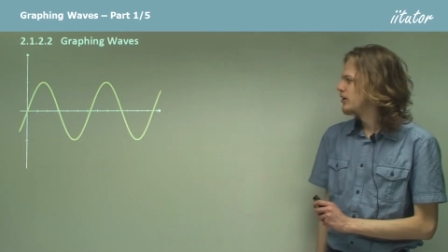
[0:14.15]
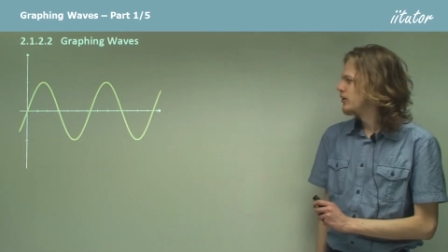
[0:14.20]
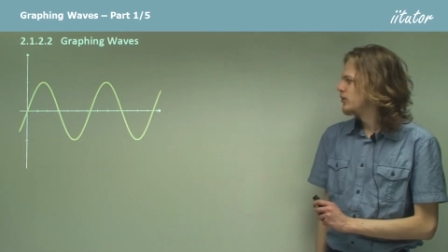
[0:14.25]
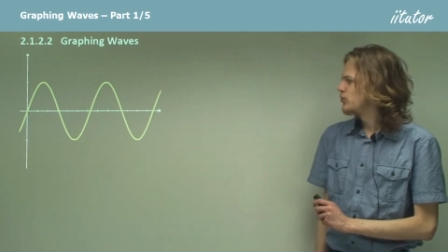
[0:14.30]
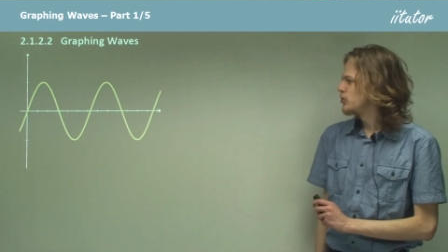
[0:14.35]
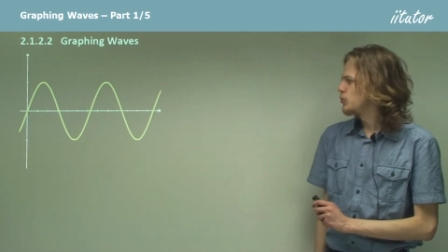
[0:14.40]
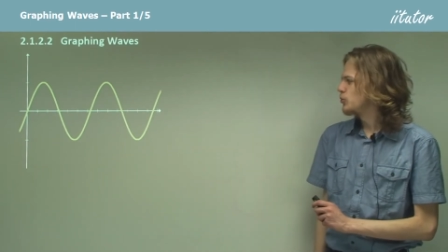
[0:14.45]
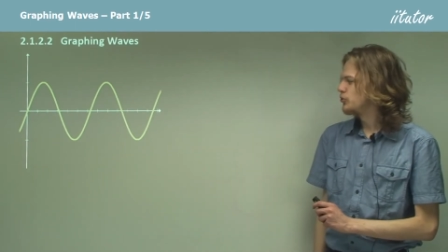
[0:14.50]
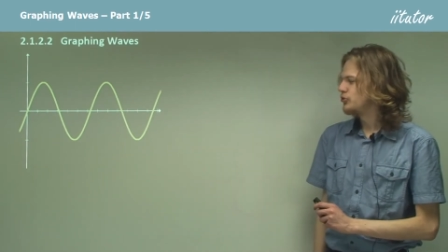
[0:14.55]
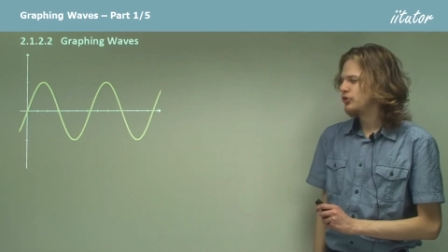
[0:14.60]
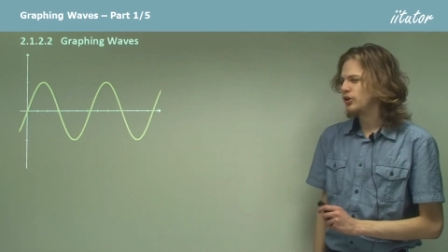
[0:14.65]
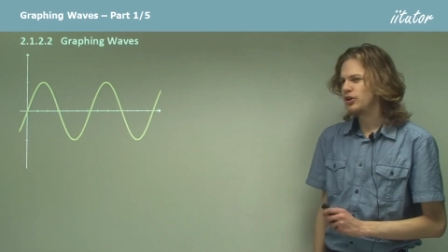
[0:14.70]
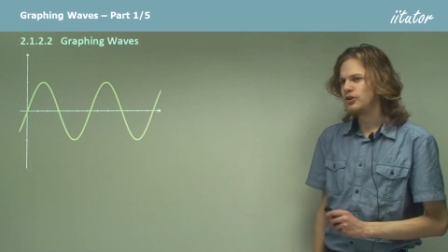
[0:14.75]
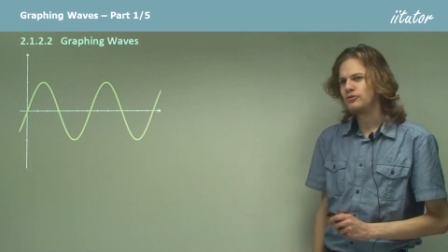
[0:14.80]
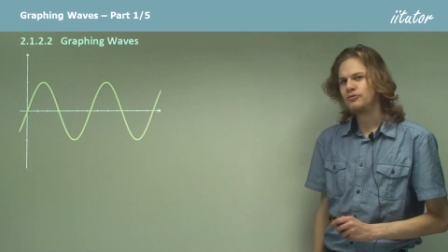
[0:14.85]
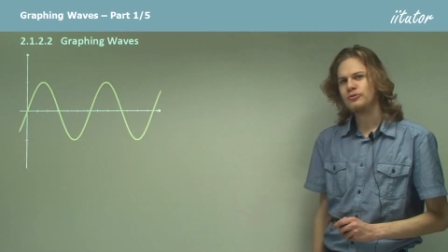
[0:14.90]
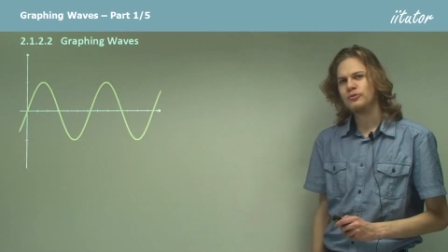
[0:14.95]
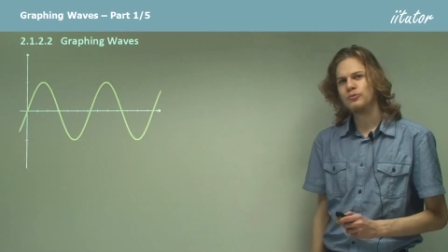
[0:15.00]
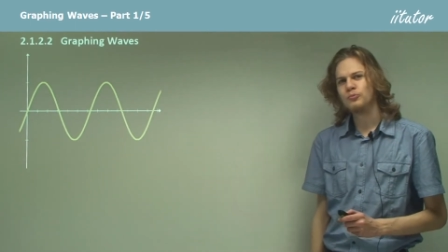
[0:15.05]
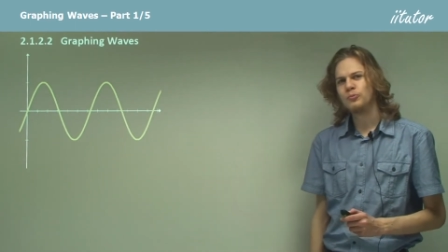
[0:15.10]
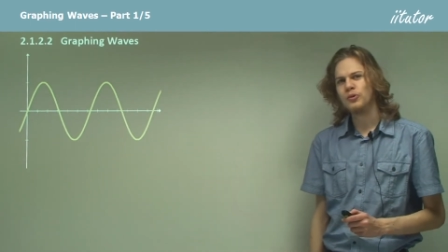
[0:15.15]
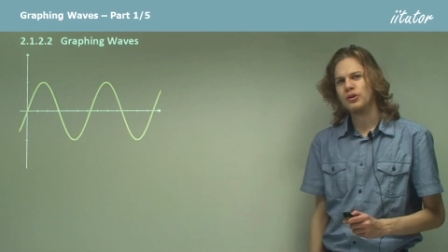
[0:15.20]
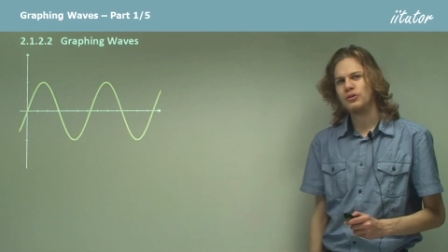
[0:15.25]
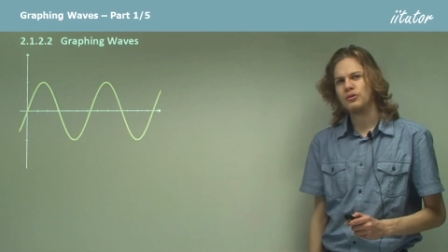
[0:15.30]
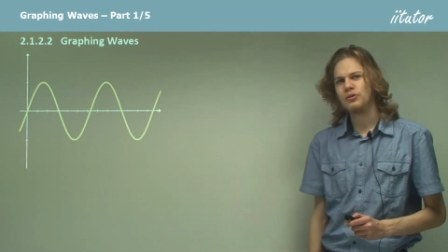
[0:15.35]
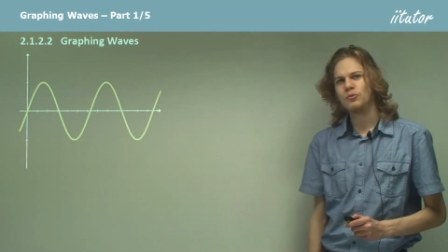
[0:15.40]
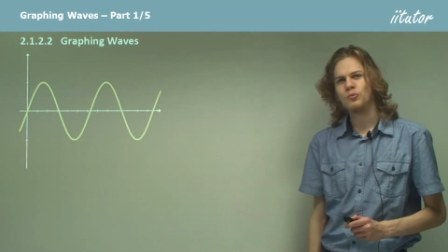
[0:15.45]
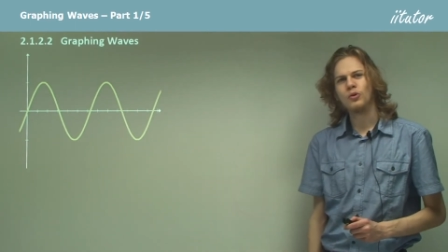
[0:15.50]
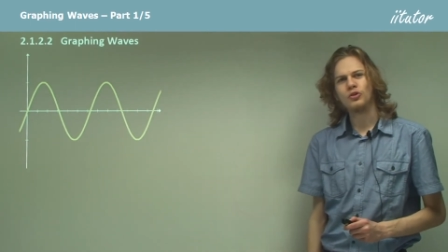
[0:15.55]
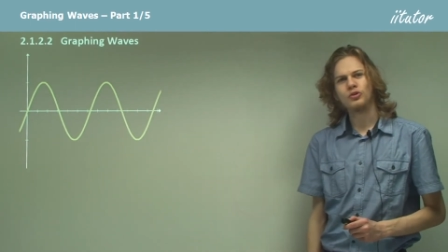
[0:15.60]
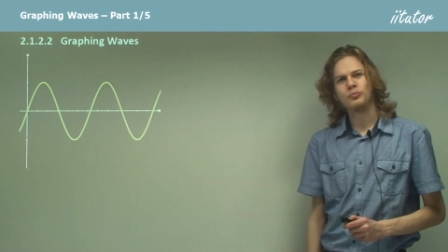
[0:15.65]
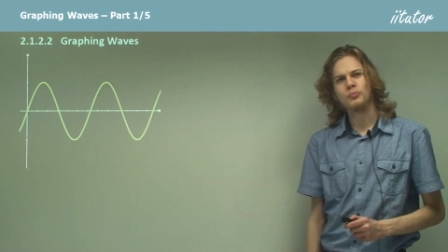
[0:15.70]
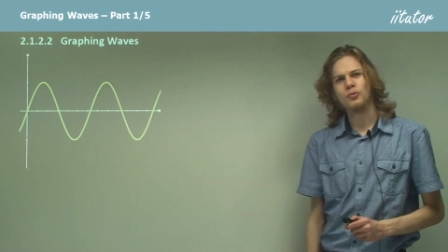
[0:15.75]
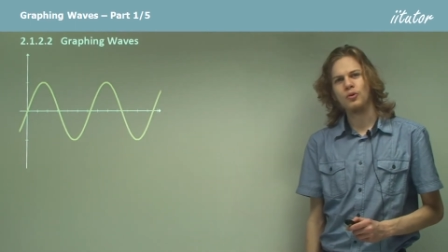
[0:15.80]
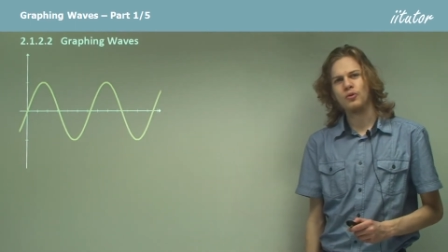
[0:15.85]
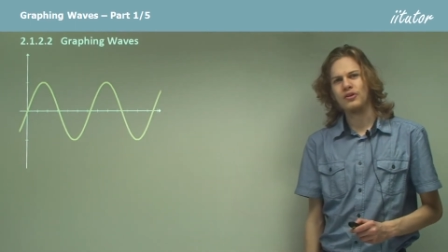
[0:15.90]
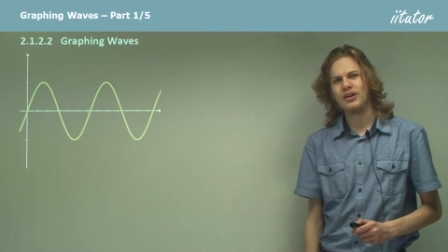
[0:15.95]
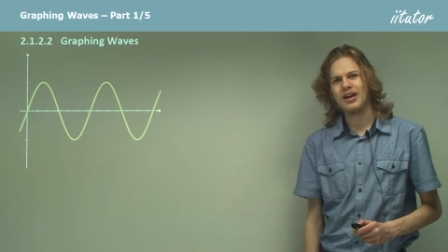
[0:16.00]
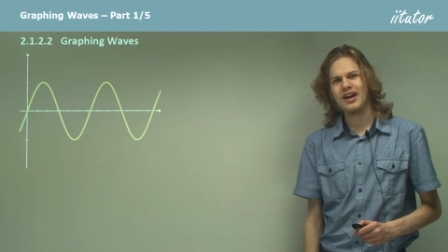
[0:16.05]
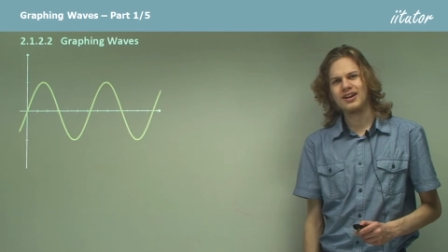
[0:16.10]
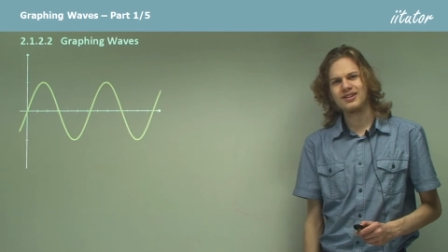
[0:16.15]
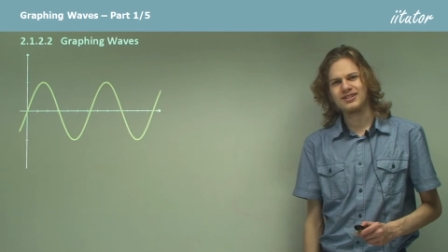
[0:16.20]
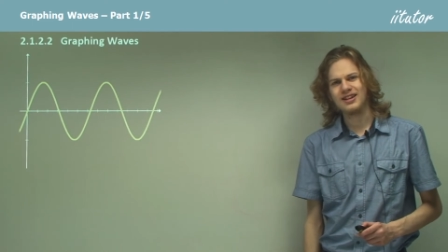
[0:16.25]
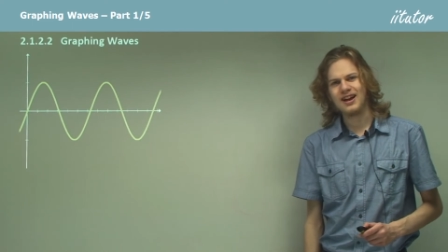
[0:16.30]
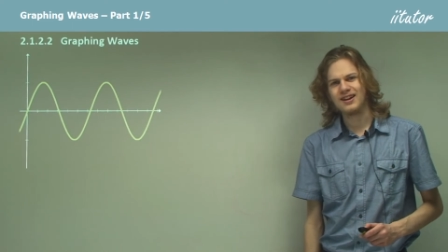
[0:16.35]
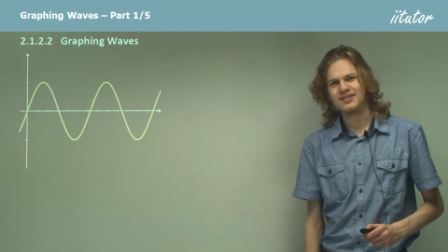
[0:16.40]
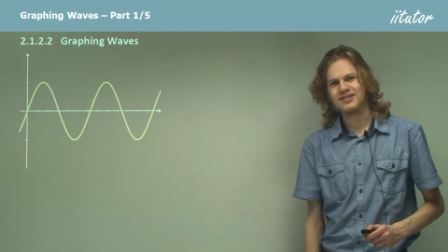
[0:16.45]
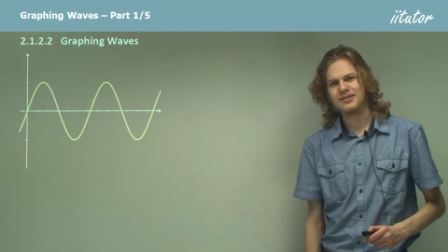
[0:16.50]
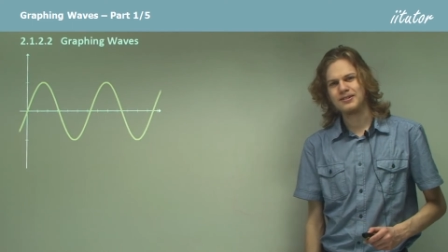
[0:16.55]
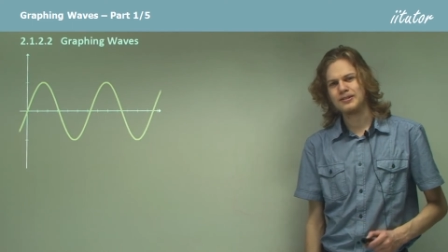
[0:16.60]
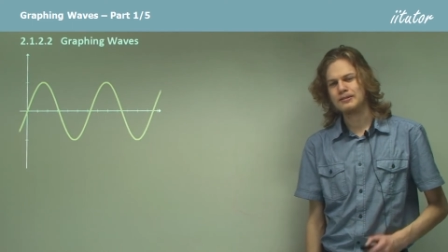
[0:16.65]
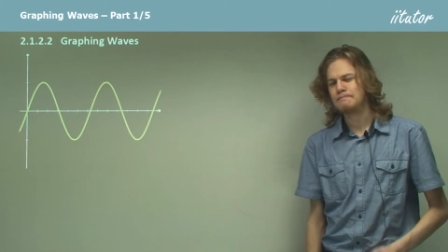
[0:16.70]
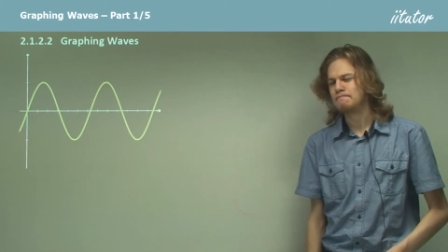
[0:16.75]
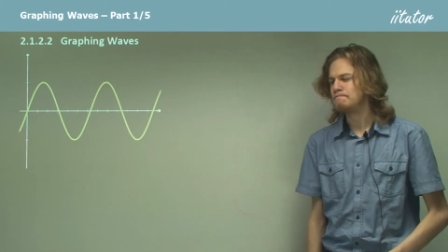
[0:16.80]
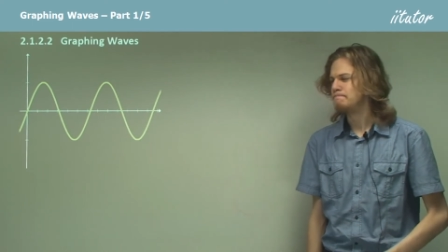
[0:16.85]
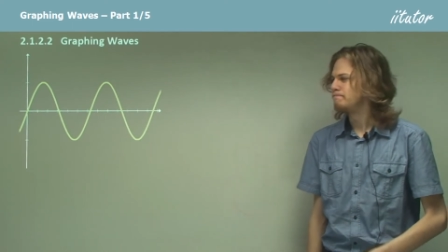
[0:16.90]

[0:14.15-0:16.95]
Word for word: So we'll start off with what's put on the x-axis.